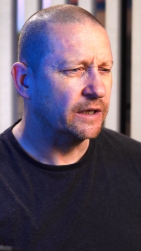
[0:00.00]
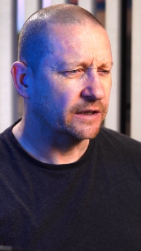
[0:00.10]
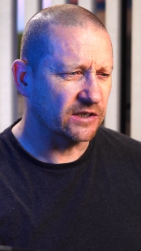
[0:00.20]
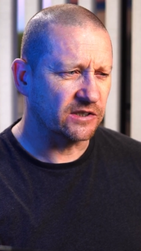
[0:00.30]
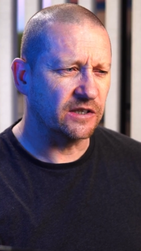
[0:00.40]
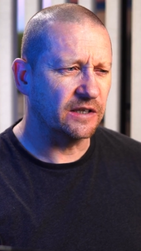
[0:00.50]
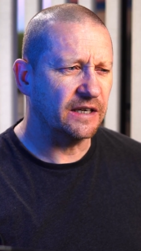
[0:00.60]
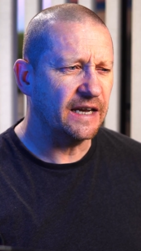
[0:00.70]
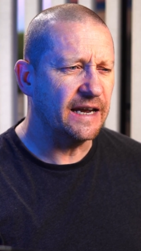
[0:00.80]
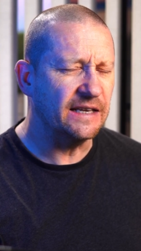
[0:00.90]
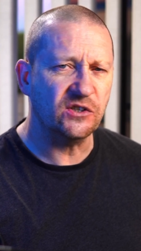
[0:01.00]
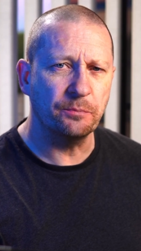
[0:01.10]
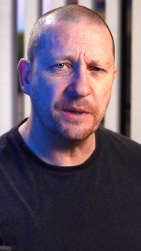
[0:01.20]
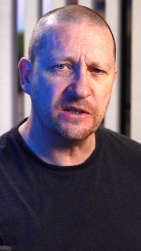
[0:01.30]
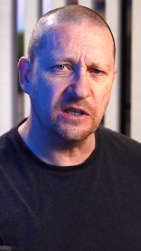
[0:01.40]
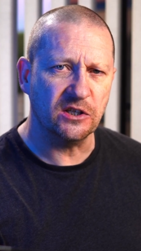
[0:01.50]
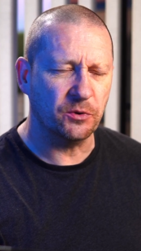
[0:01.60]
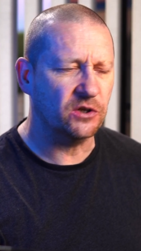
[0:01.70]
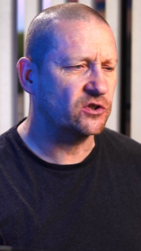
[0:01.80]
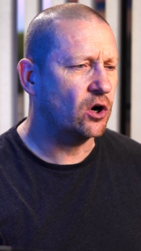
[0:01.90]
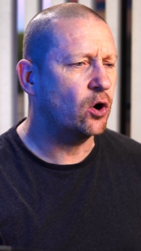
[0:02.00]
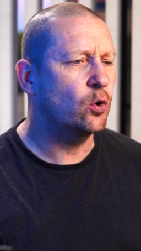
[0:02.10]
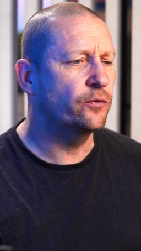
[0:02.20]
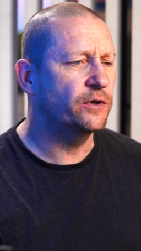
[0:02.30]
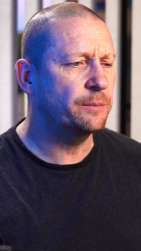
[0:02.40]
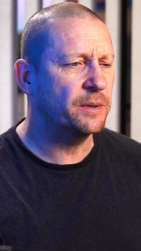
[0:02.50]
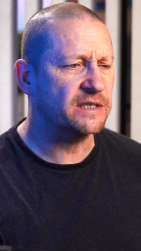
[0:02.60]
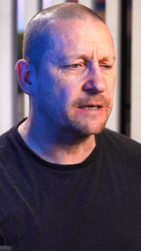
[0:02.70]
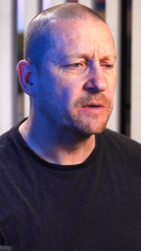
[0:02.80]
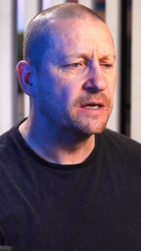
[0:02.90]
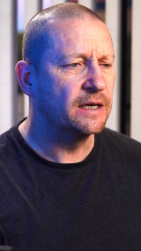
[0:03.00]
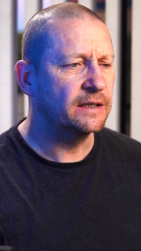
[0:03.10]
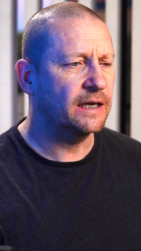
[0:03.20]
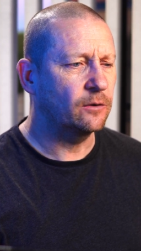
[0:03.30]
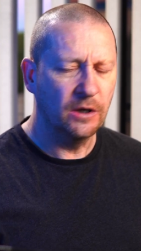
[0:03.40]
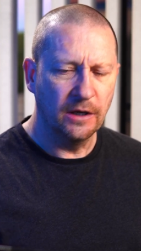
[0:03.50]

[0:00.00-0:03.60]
There's hints of bitterness, but it's not overly bitter. Now,